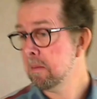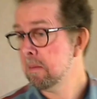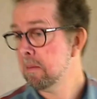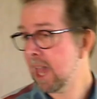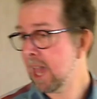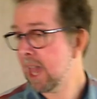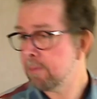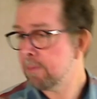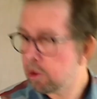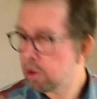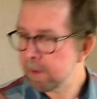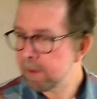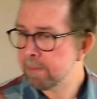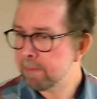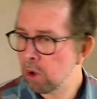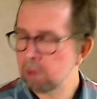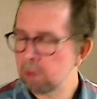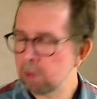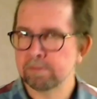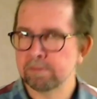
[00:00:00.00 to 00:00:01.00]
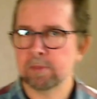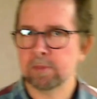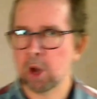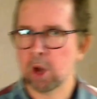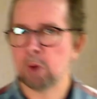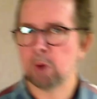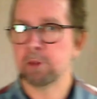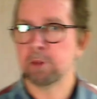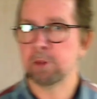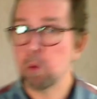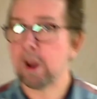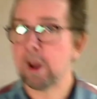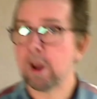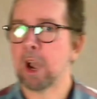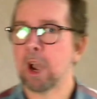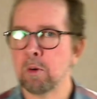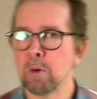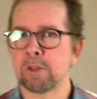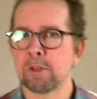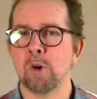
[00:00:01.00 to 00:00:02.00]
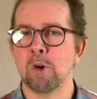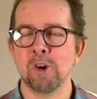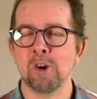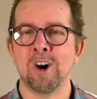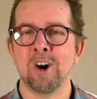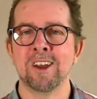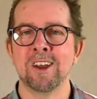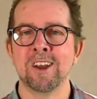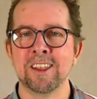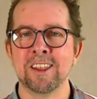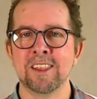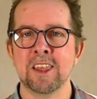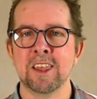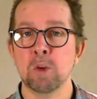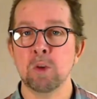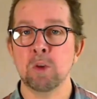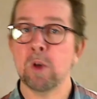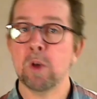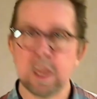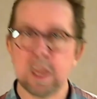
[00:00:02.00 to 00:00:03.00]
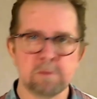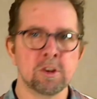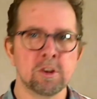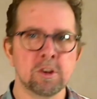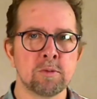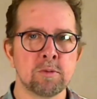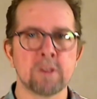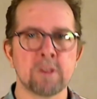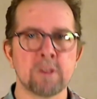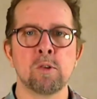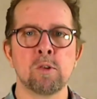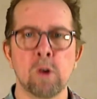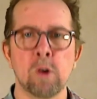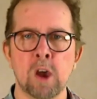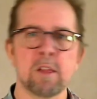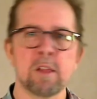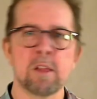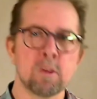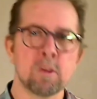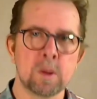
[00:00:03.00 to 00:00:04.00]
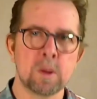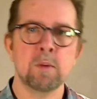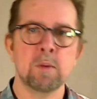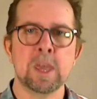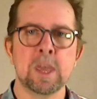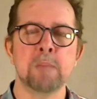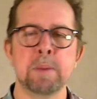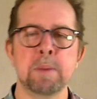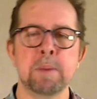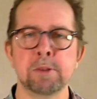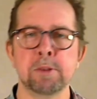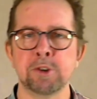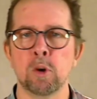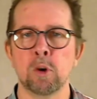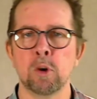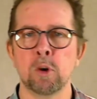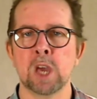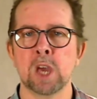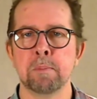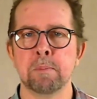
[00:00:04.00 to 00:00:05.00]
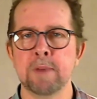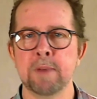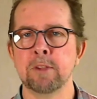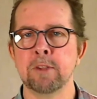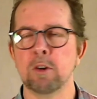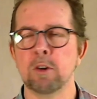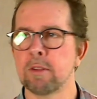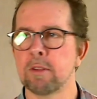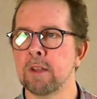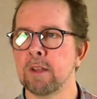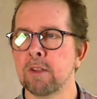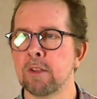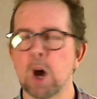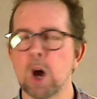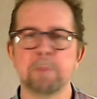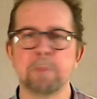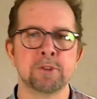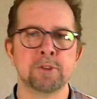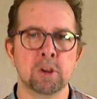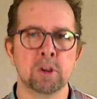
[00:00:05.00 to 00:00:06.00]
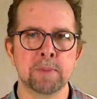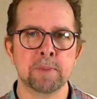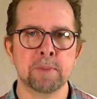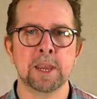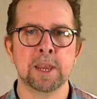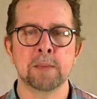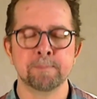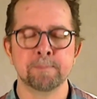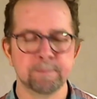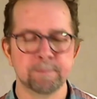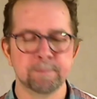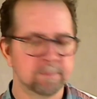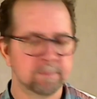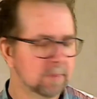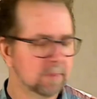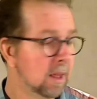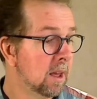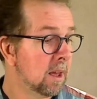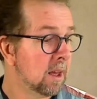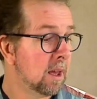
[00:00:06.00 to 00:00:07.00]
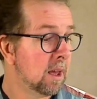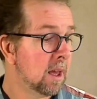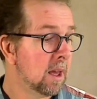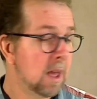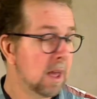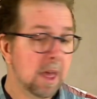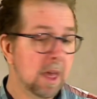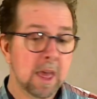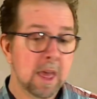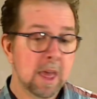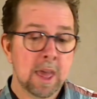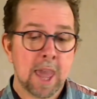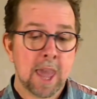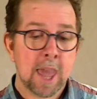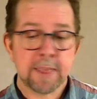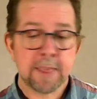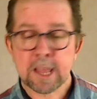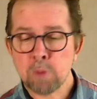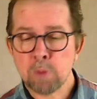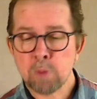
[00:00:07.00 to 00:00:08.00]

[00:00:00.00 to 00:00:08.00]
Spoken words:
And most people, you know, do want to know what's going on, and they do want to influence what's going on. So we get people showing up even though it's an optional meeting. And that's